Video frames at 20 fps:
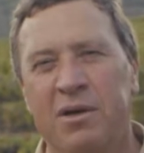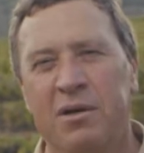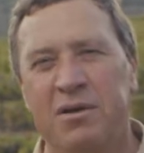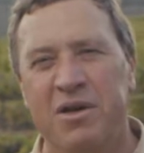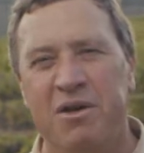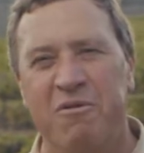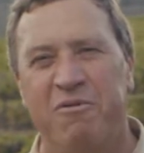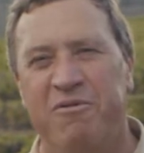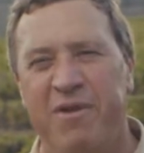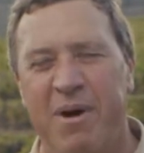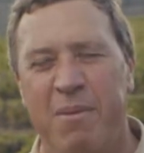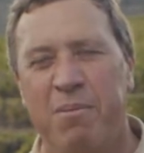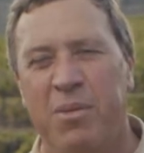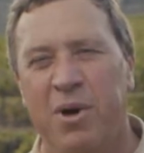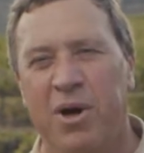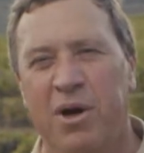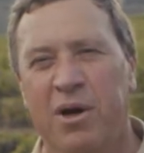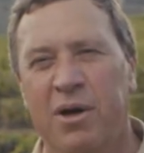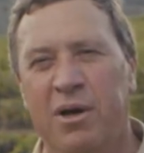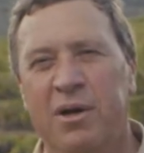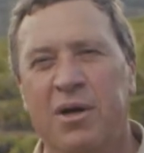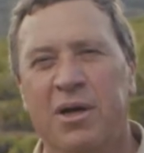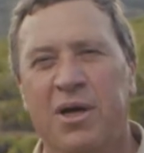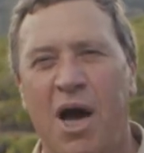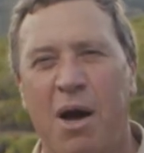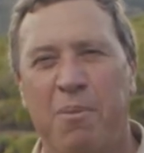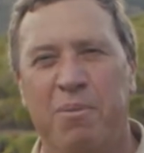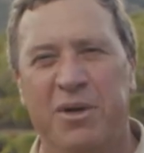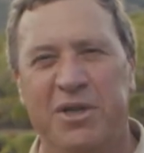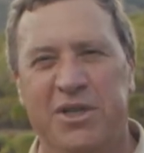November
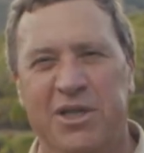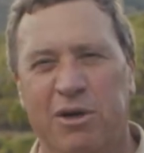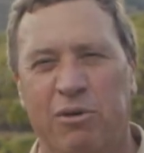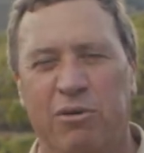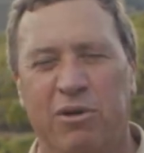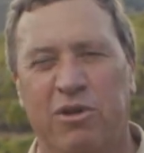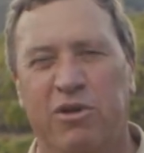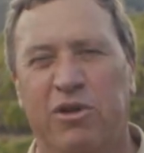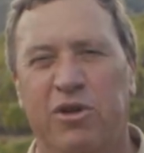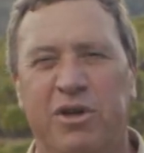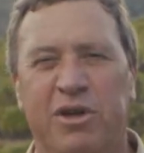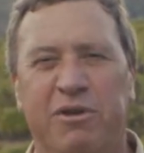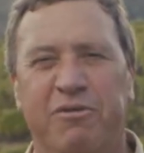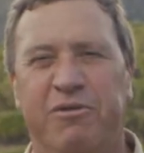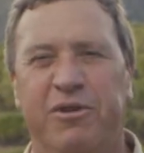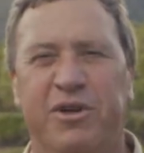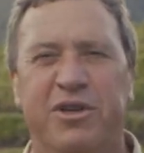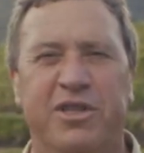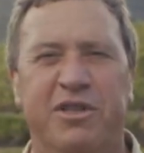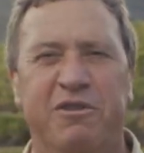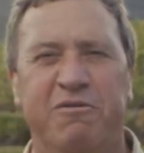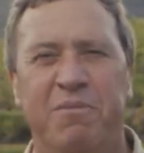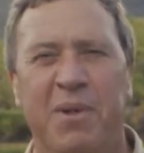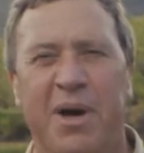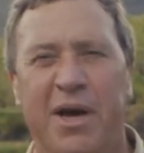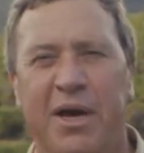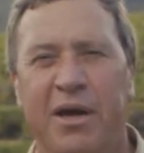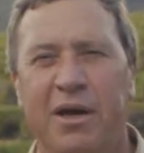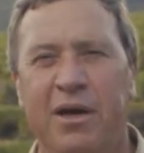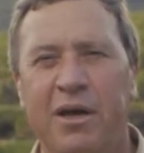up until the 31st of
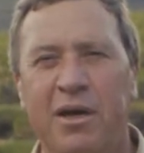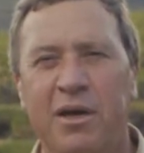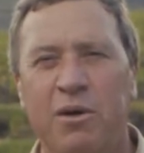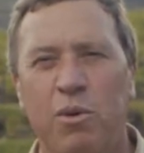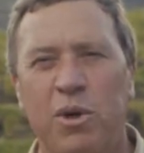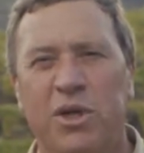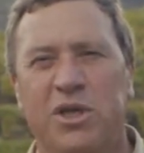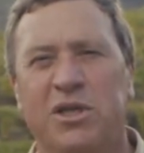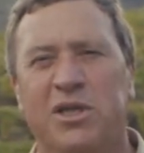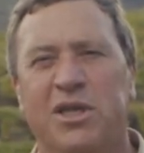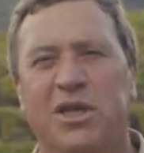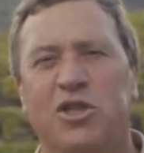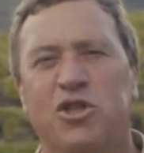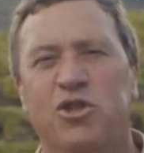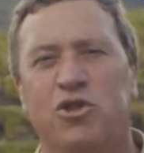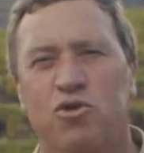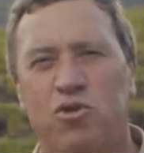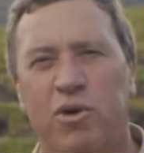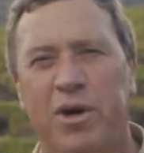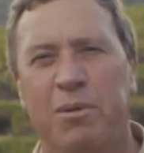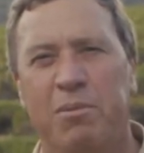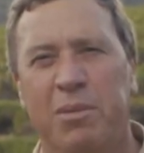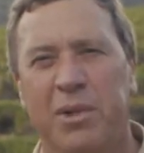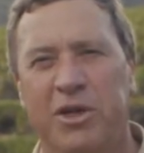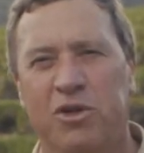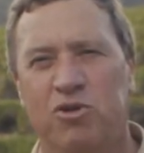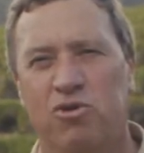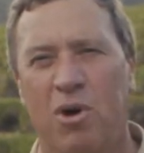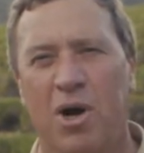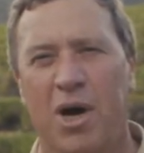May, which is extremely
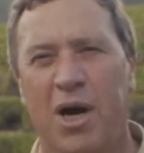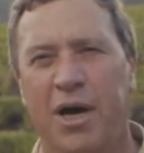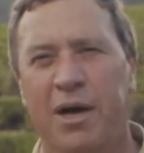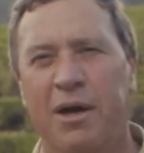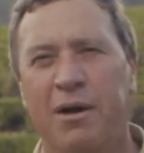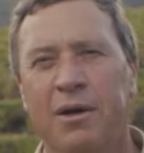dry.